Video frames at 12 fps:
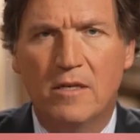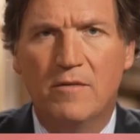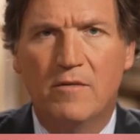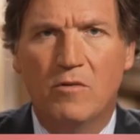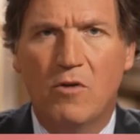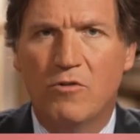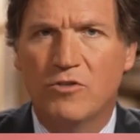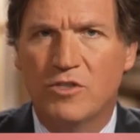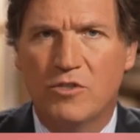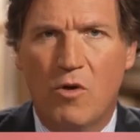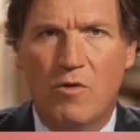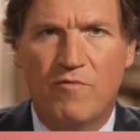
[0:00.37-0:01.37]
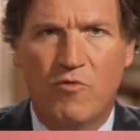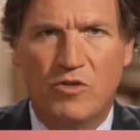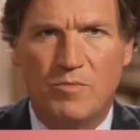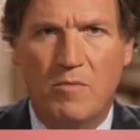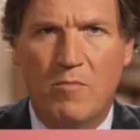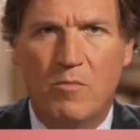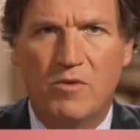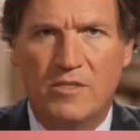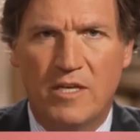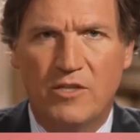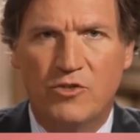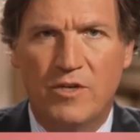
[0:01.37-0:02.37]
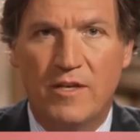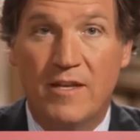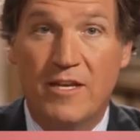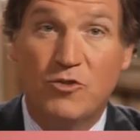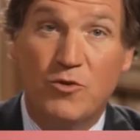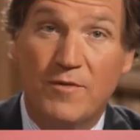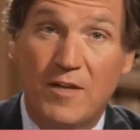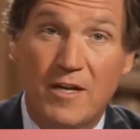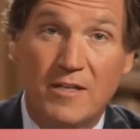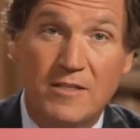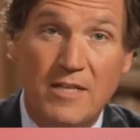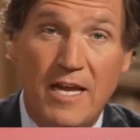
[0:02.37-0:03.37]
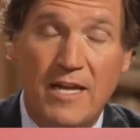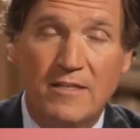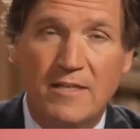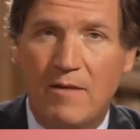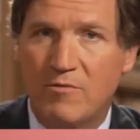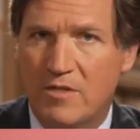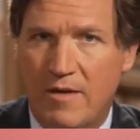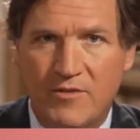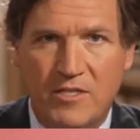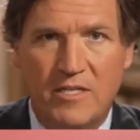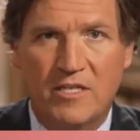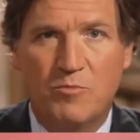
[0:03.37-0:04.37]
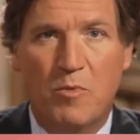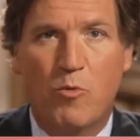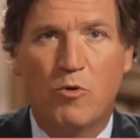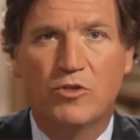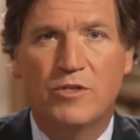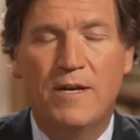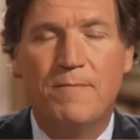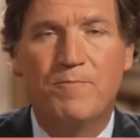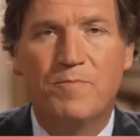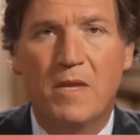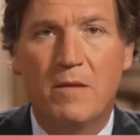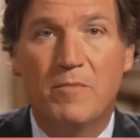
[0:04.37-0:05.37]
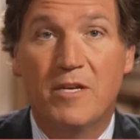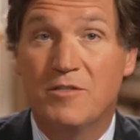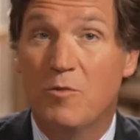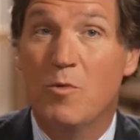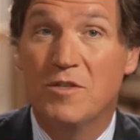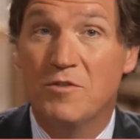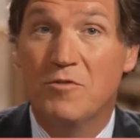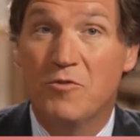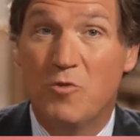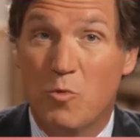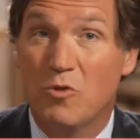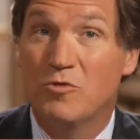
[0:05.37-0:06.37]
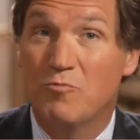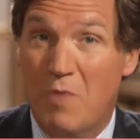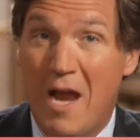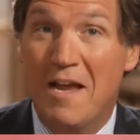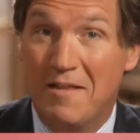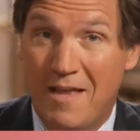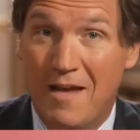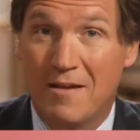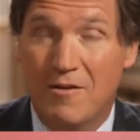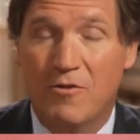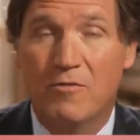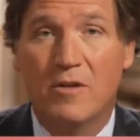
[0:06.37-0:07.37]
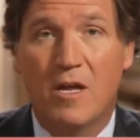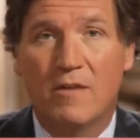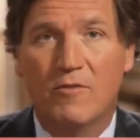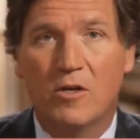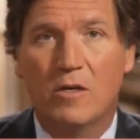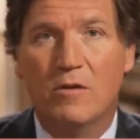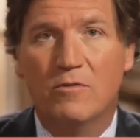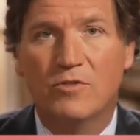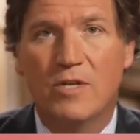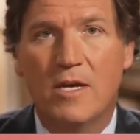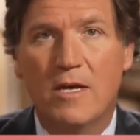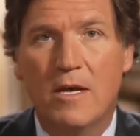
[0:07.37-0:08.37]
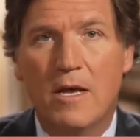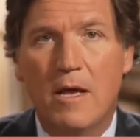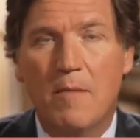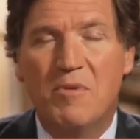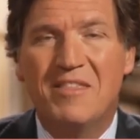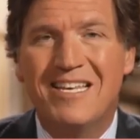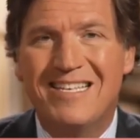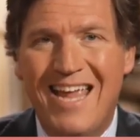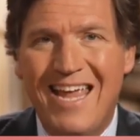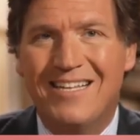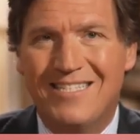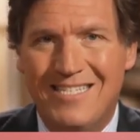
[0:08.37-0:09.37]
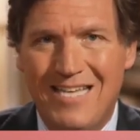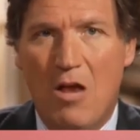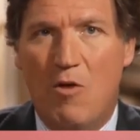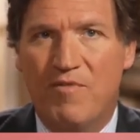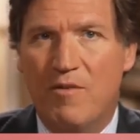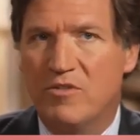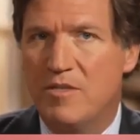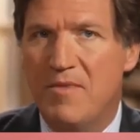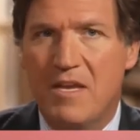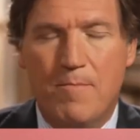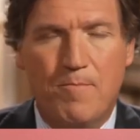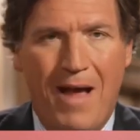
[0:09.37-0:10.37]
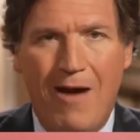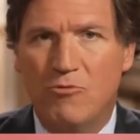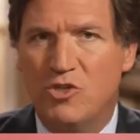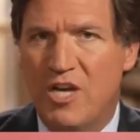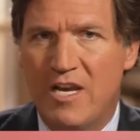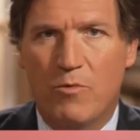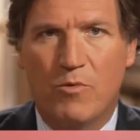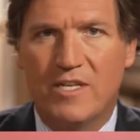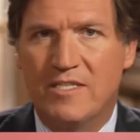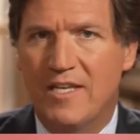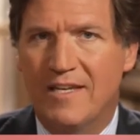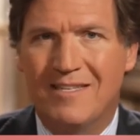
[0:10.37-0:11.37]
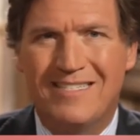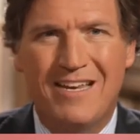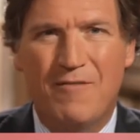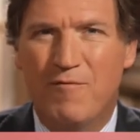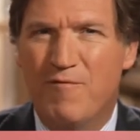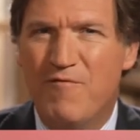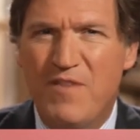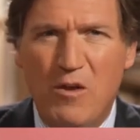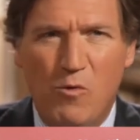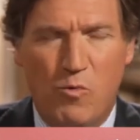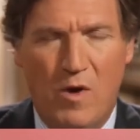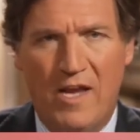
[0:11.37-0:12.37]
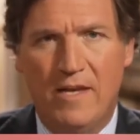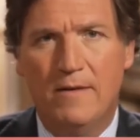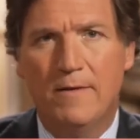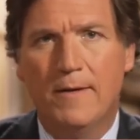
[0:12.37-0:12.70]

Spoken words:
the largest law enforcement mobilization in the history of the United States. That was obviously disproportionate because it wasn't the worst riot that year, not even close. But the day itself, there was something about January 6th that didn't feel right.